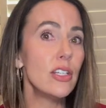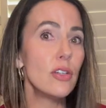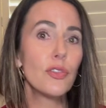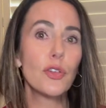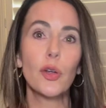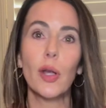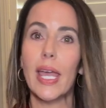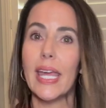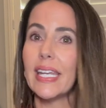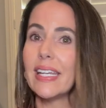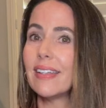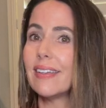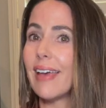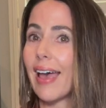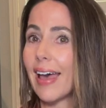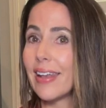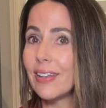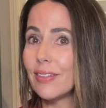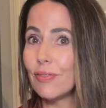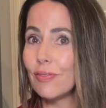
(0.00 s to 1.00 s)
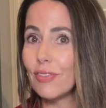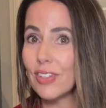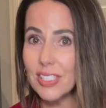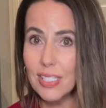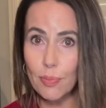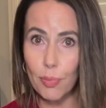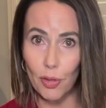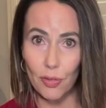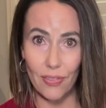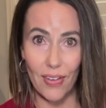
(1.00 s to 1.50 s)
you've created an
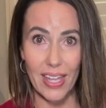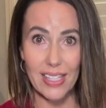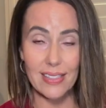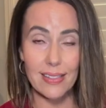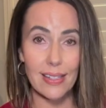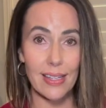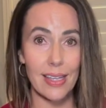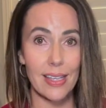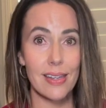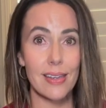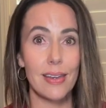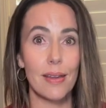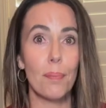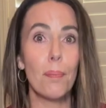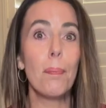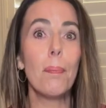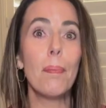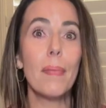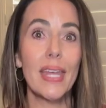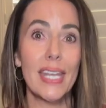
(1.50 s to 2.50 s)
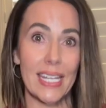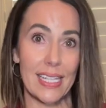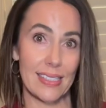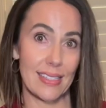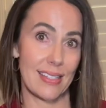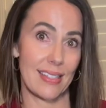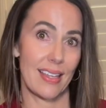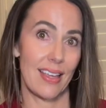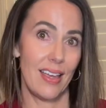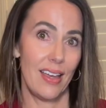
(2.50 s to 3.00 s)
invisible fence in
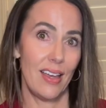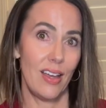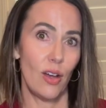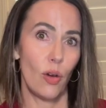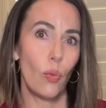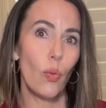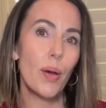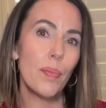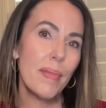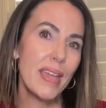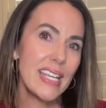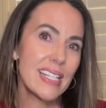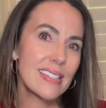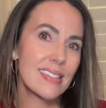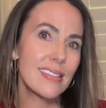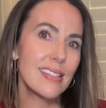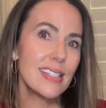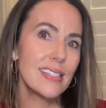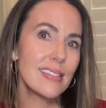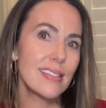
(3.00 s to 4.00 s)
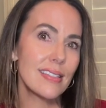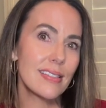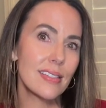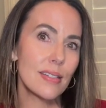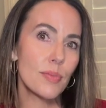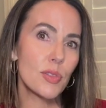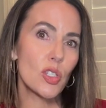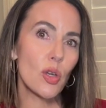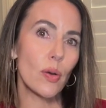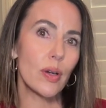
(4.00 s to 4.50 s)
minutes. What makes these
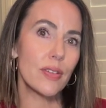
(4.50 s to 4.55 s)
systems so